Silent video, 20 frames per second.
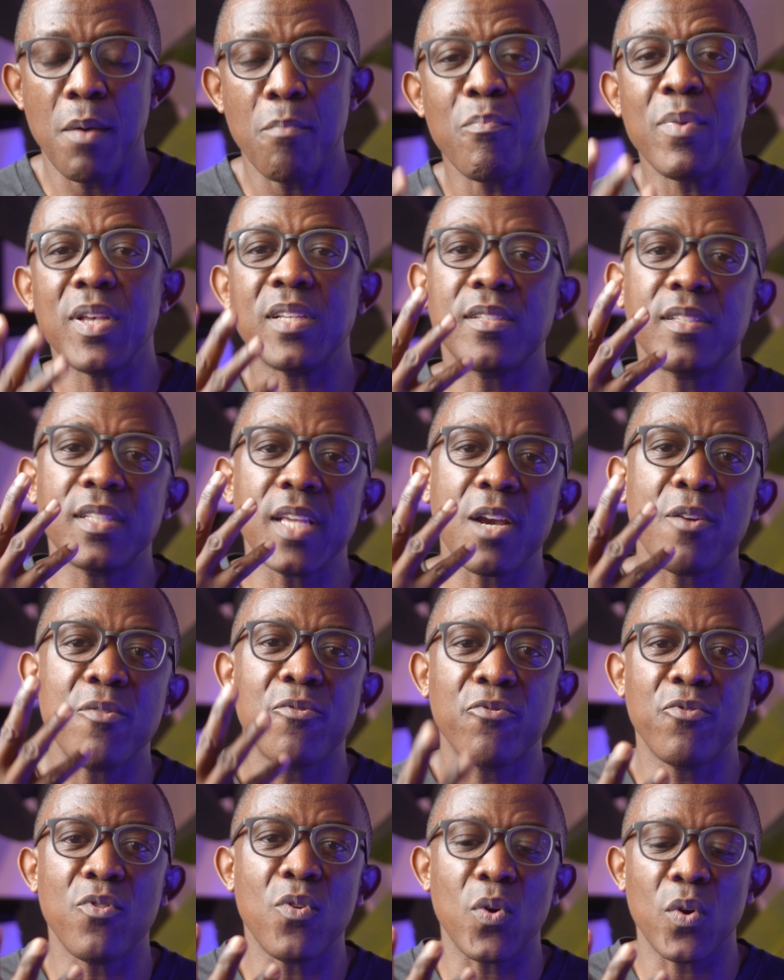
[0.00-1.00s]
Mistake
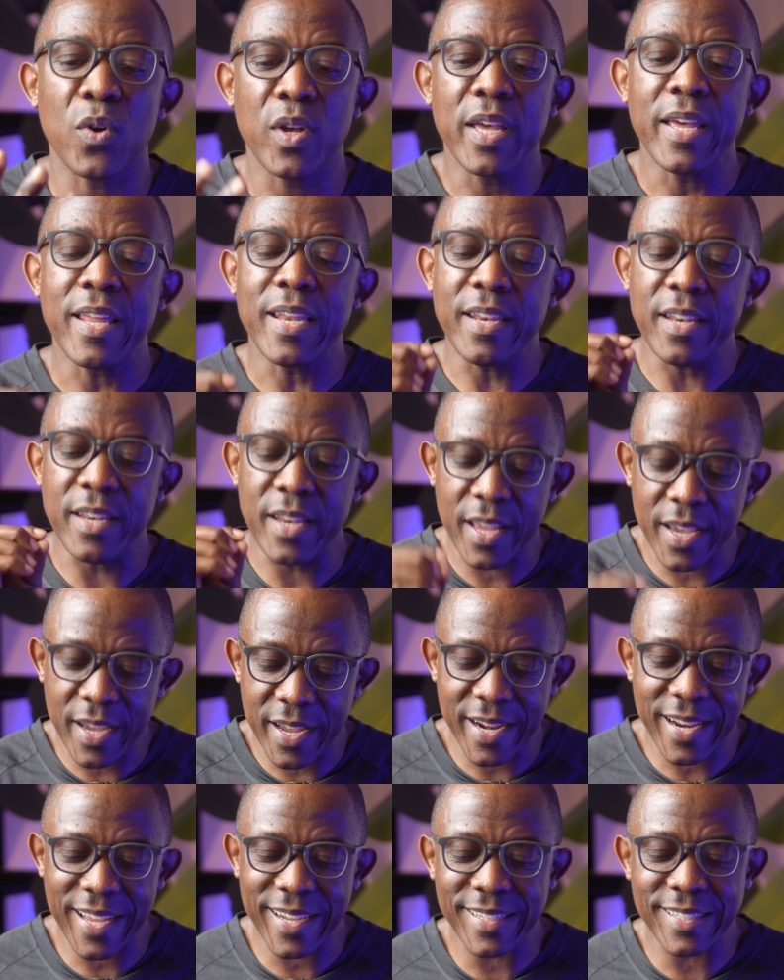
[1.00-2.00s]
four,
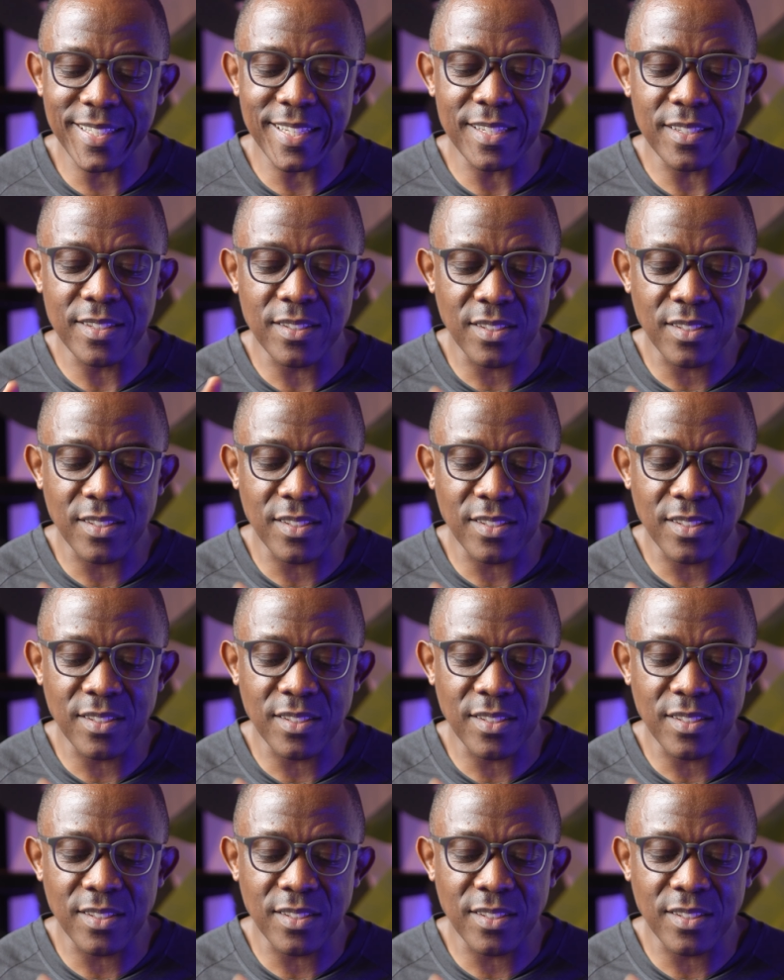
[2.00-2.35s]
neglecting